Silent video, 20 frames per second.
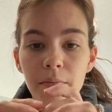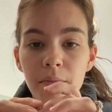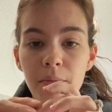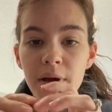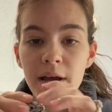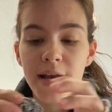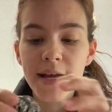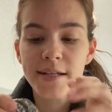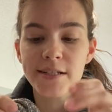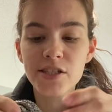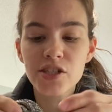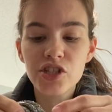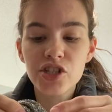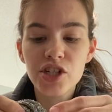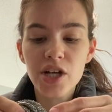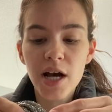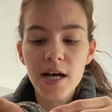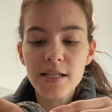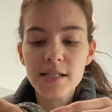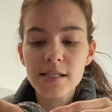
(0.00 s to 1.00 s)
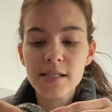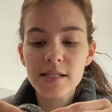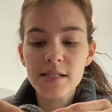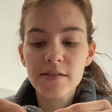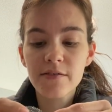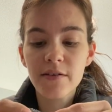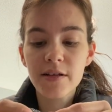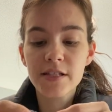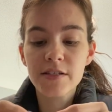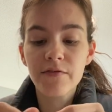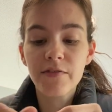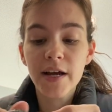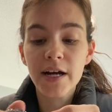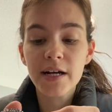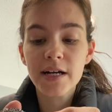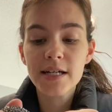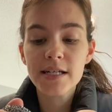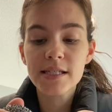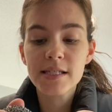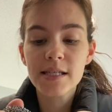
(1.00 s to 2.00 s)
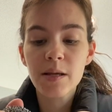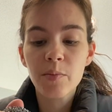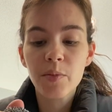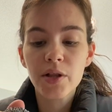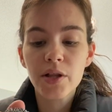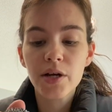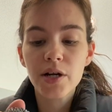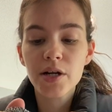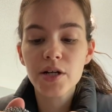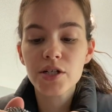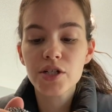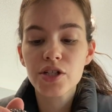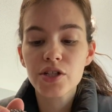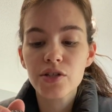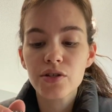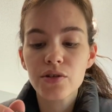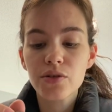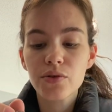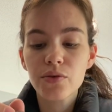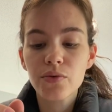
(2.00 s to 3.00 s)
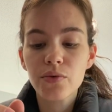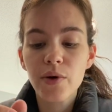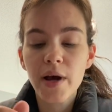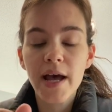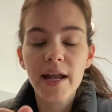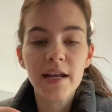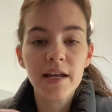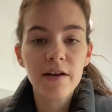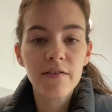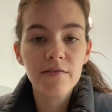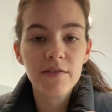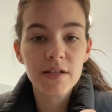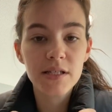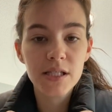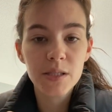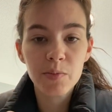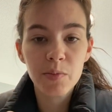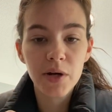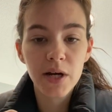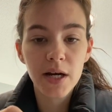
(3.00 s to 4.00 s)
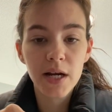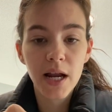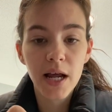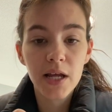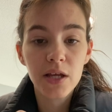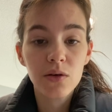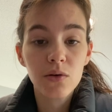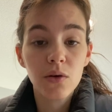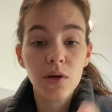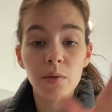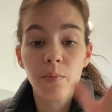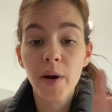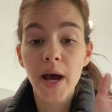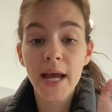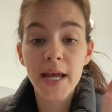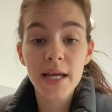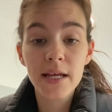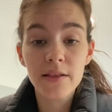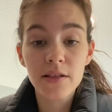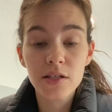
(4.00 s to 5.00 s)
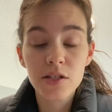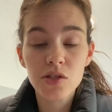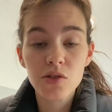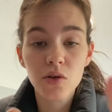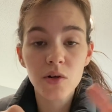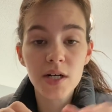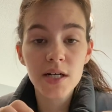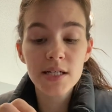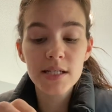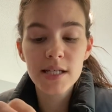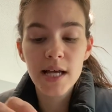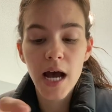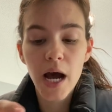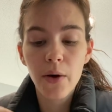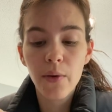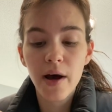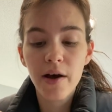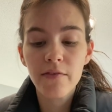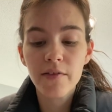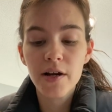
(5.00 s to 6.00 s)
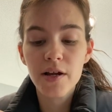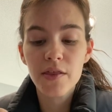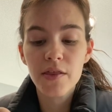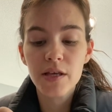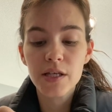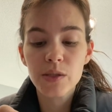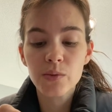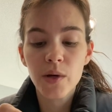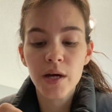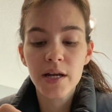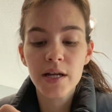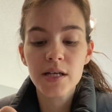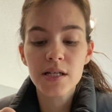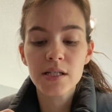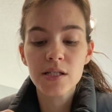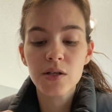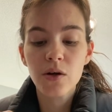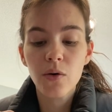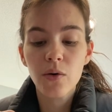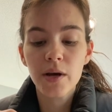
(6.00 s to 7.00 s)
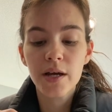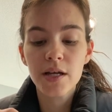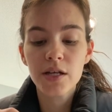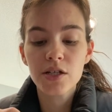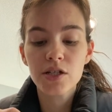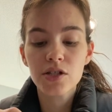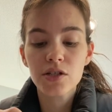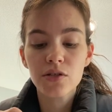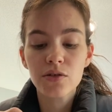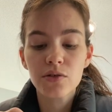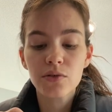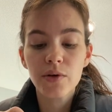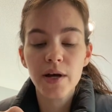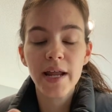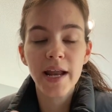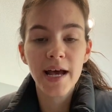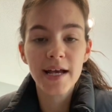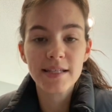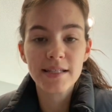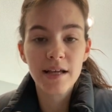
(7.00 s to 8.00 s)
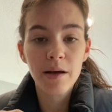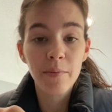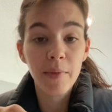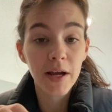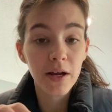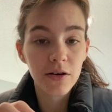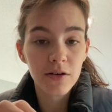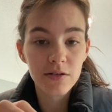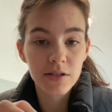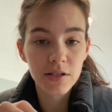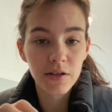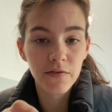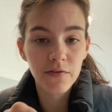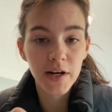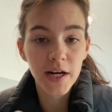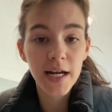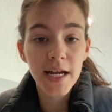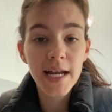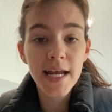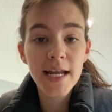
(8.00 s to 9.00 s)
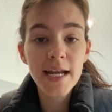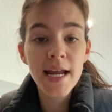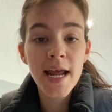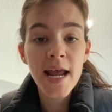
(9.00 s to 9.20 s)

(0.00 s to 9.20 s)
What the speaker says: It's very similar to any of the Spiri net you could buy in the stores. However, this one is it has that microsilver in it,